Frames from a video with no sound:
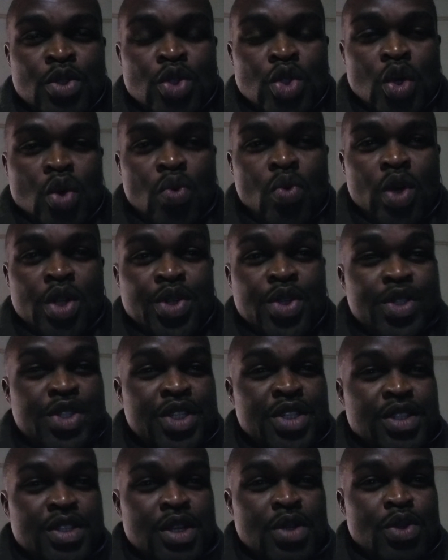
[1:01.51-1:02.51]
So what
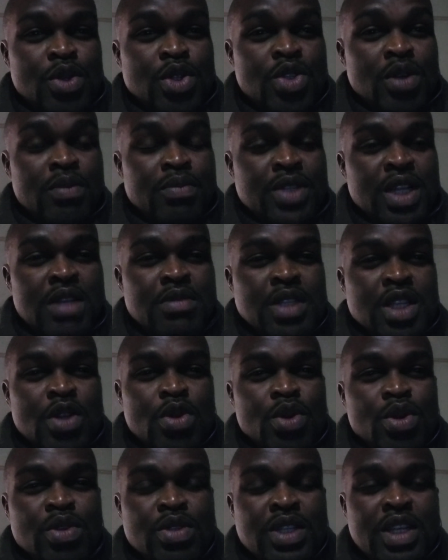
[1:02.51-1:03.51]
does it tell you? Sometimes it
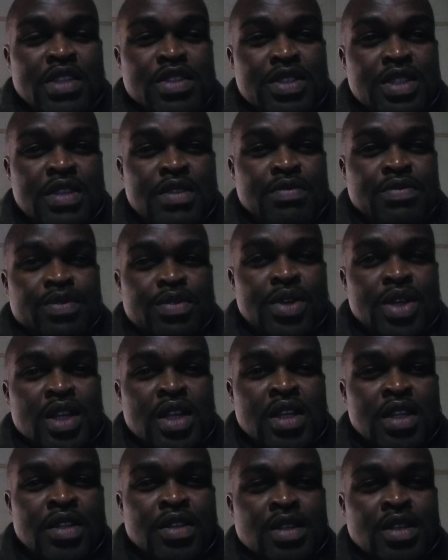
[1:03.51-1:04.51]
looks as if
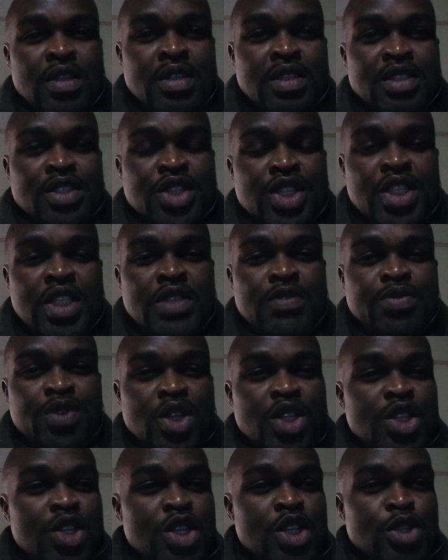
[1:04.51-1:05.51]
these
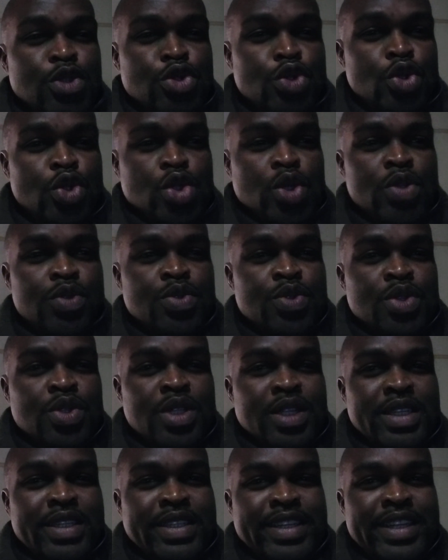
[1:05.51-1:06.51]
foreign institutions,
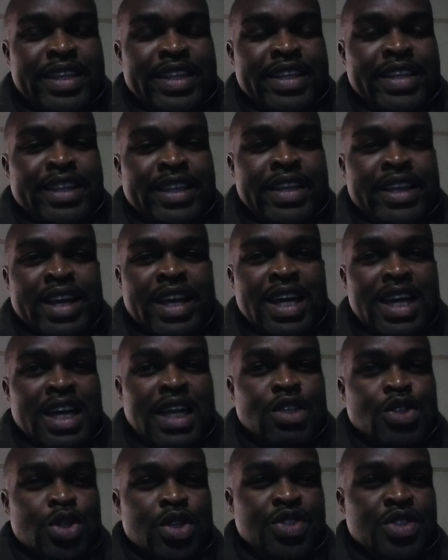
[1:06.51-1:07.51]
they
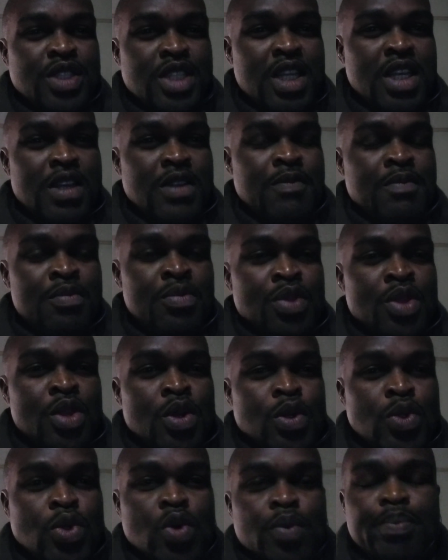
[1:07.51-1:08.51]
are just there
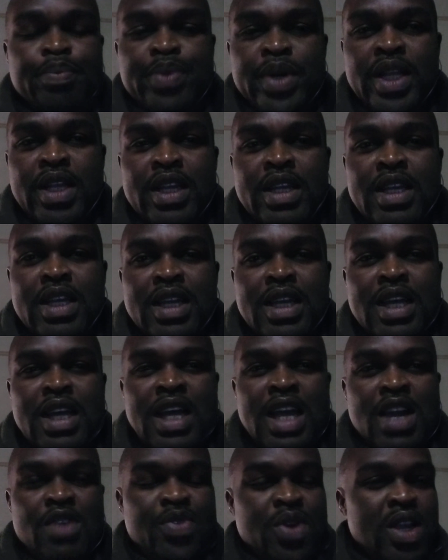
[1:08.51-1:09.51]
to bring
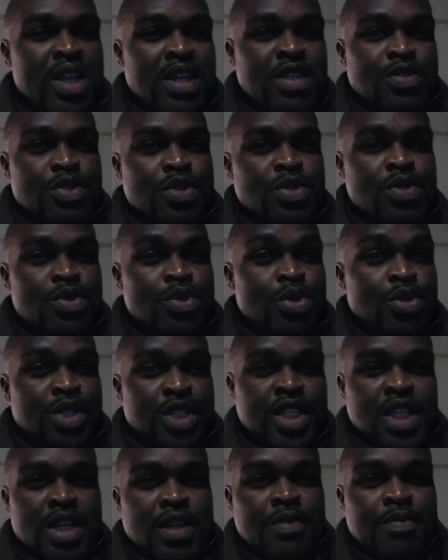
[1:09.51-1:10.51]
Africans to
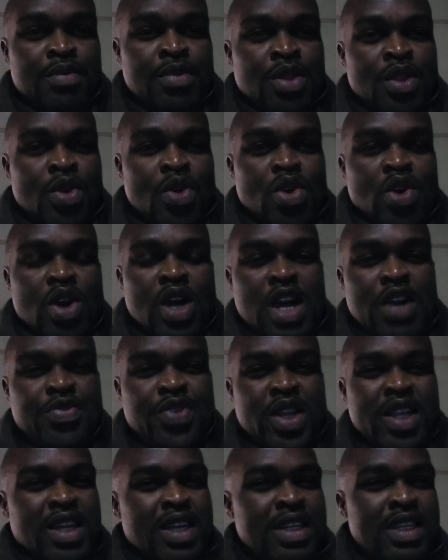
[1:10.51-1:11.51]
there, or
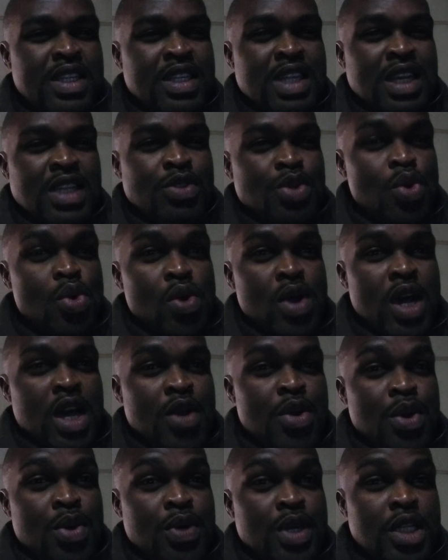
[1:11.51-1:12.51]
African leaders who
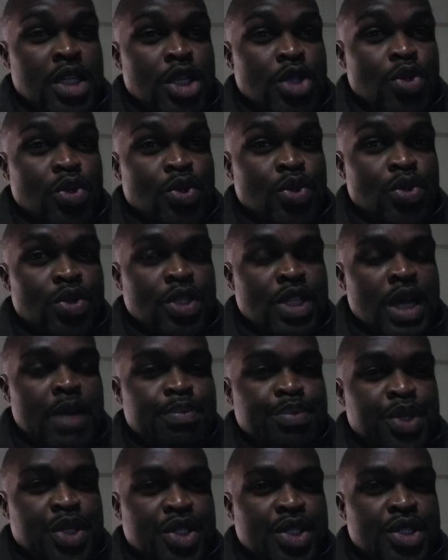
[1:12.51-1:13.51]
are not ready to do their
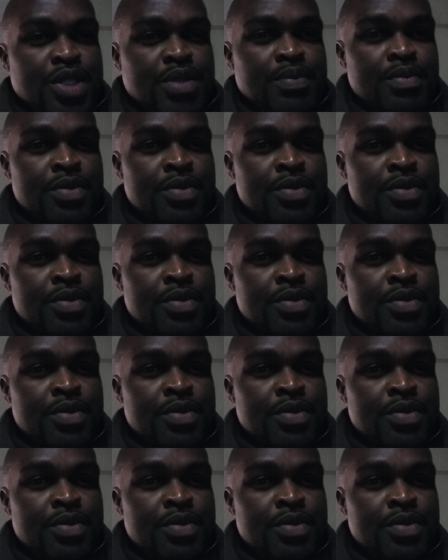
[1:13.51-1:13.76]
bid.